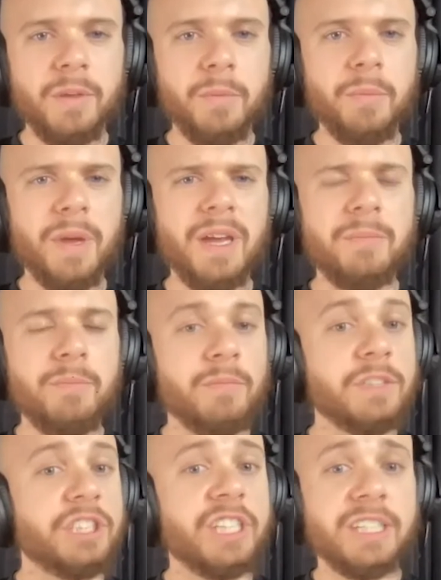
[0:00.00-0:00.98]
MMA
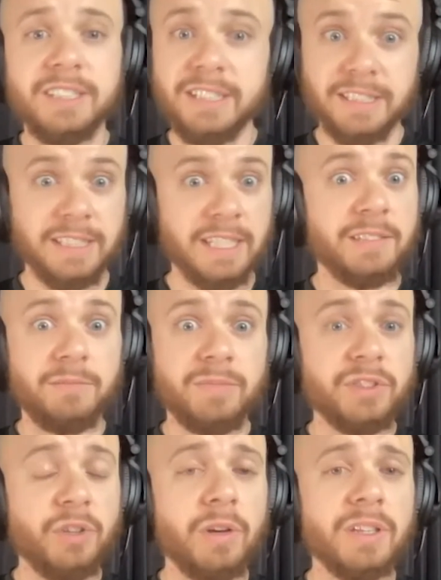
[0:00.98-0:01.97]
just since I
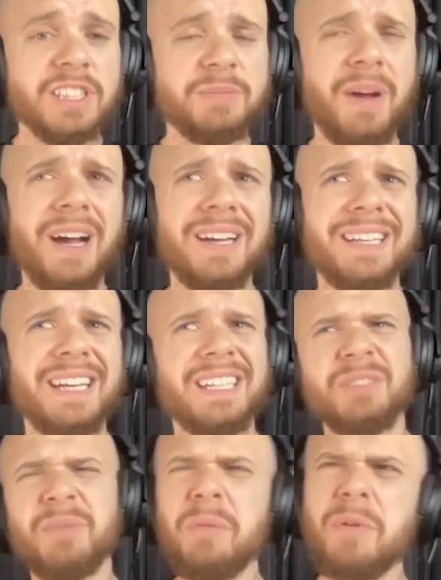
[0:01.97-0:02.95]
started this
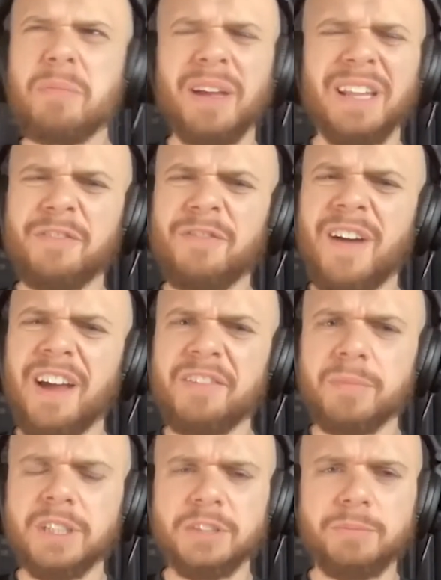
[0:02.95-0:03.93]
podcast, maybe about like 5
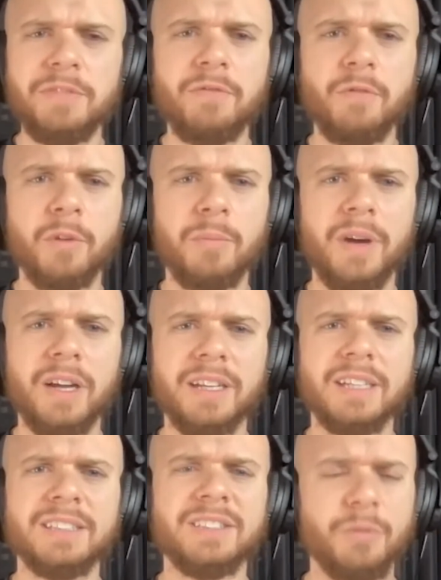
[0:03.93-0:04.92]
months before the podcast.